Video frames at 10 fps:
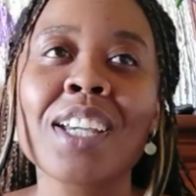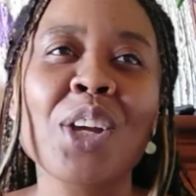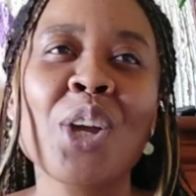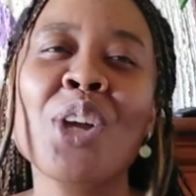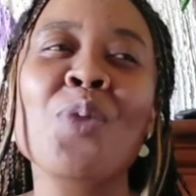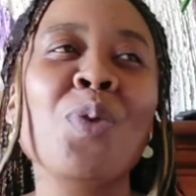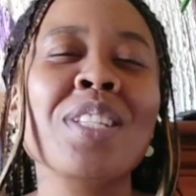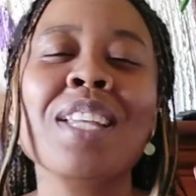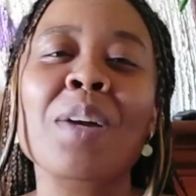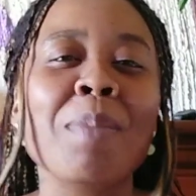it was
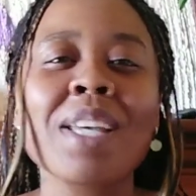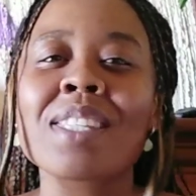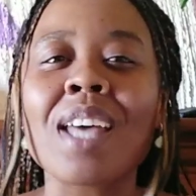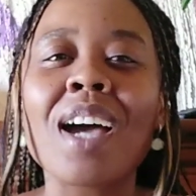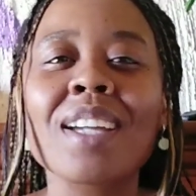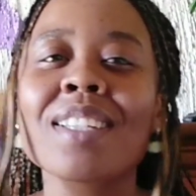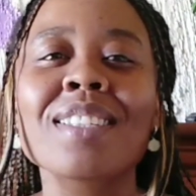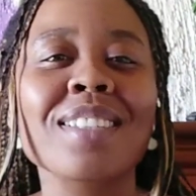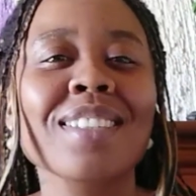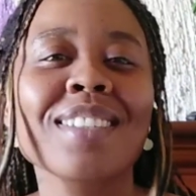like my
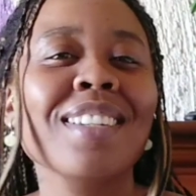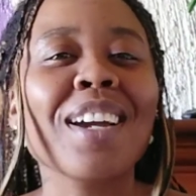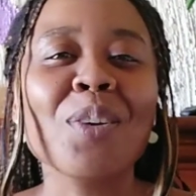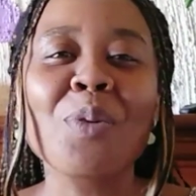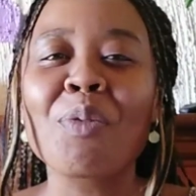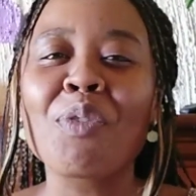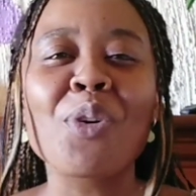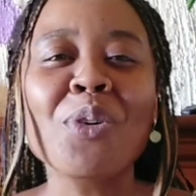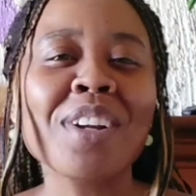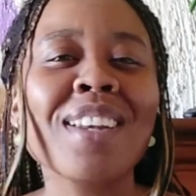sign. Like, when
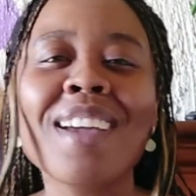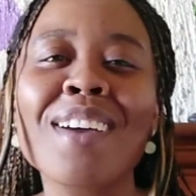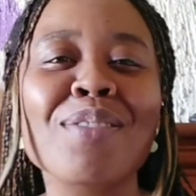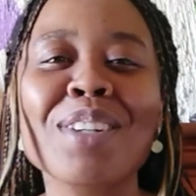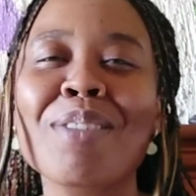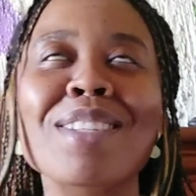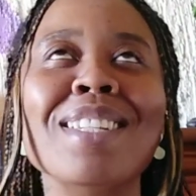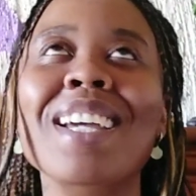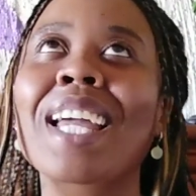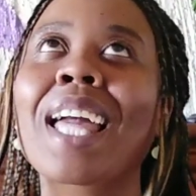Fiona left, I was
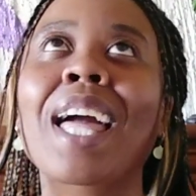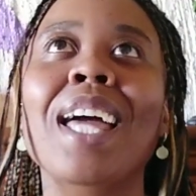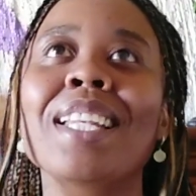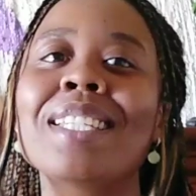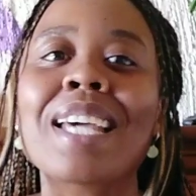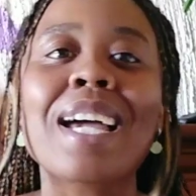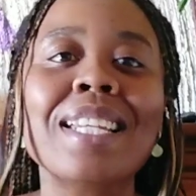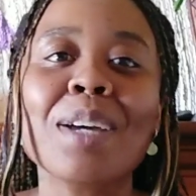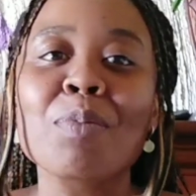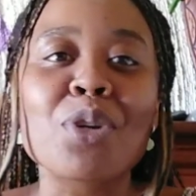like,
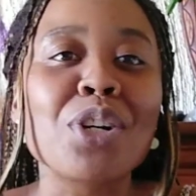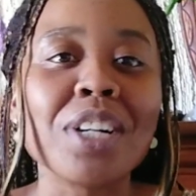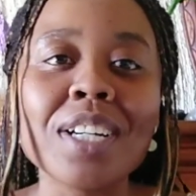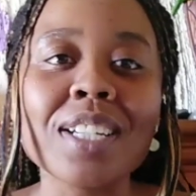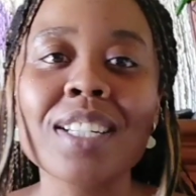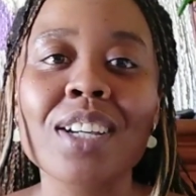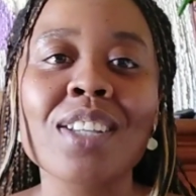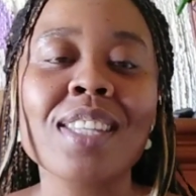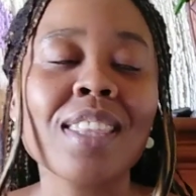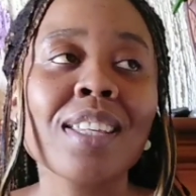done, I'm good.
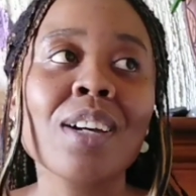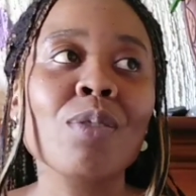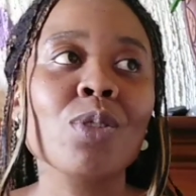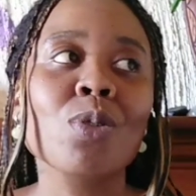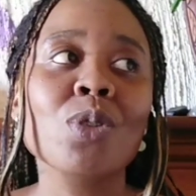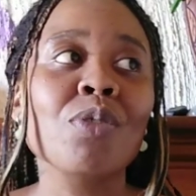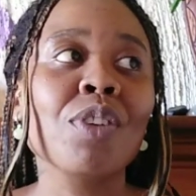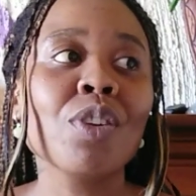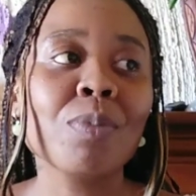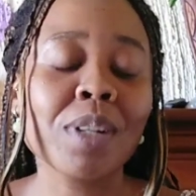Because I think I was also
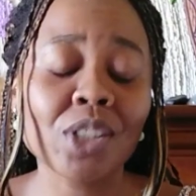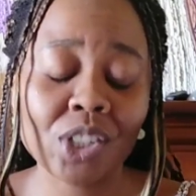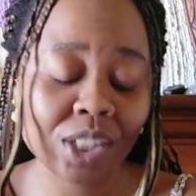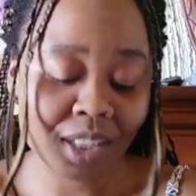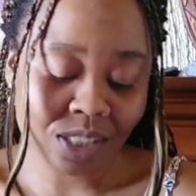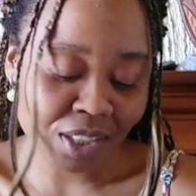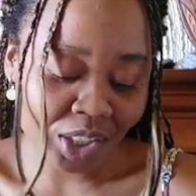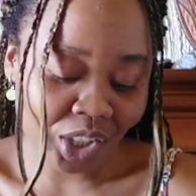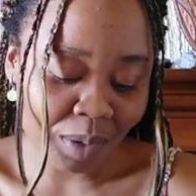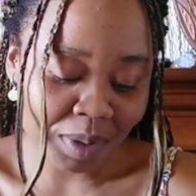very much in a
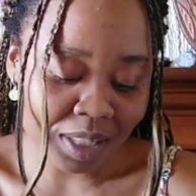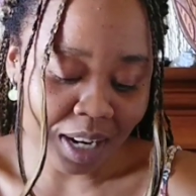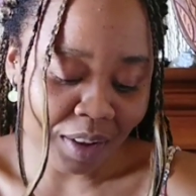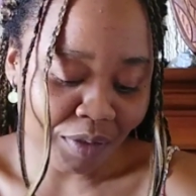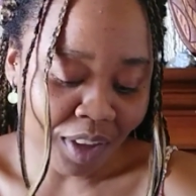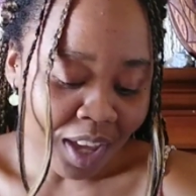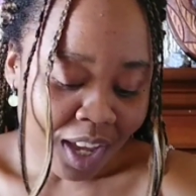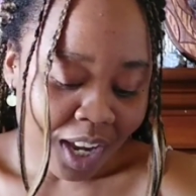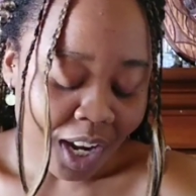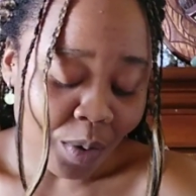shameless life.
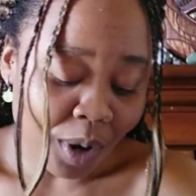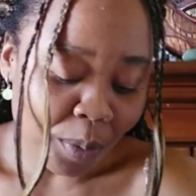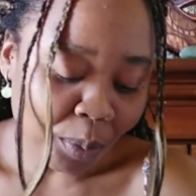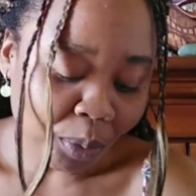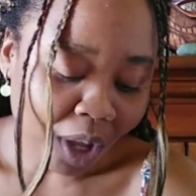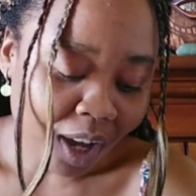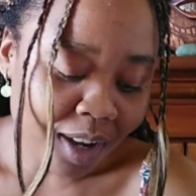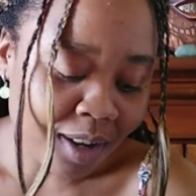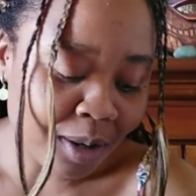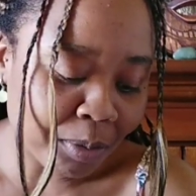Anyway,
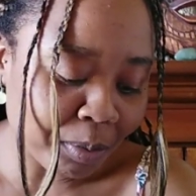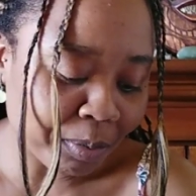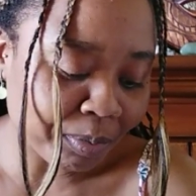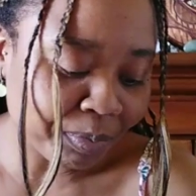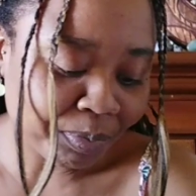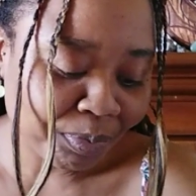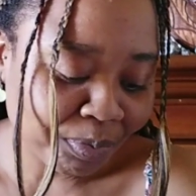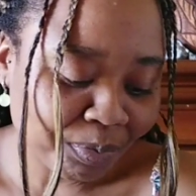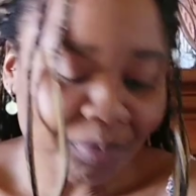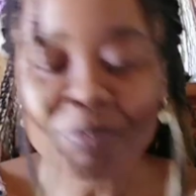then
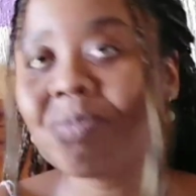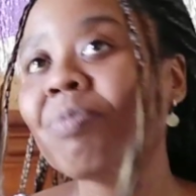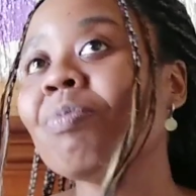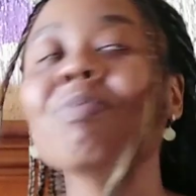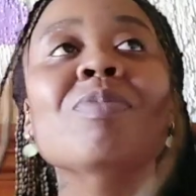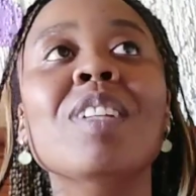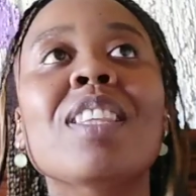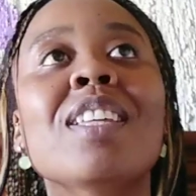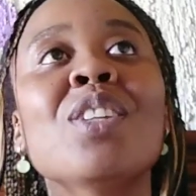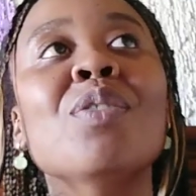
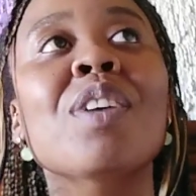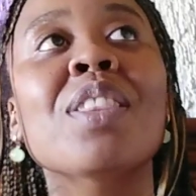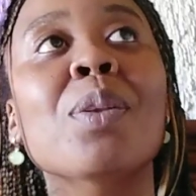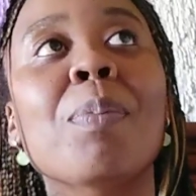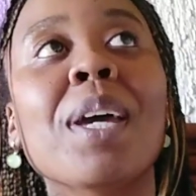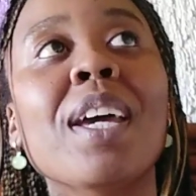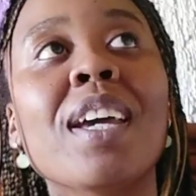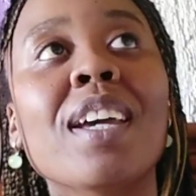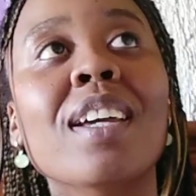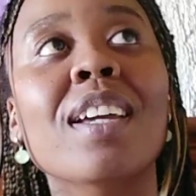you've got The
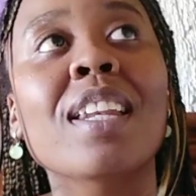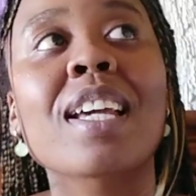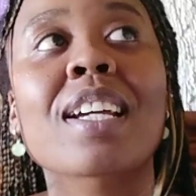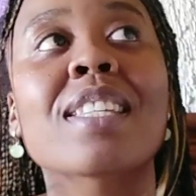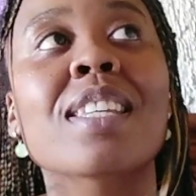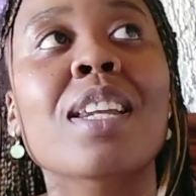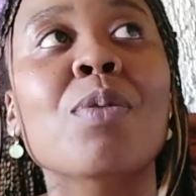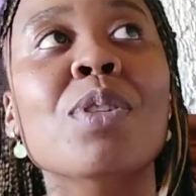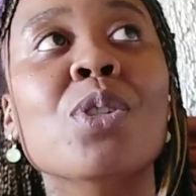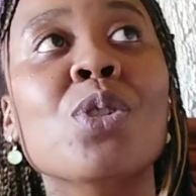Bear. And like I said, I was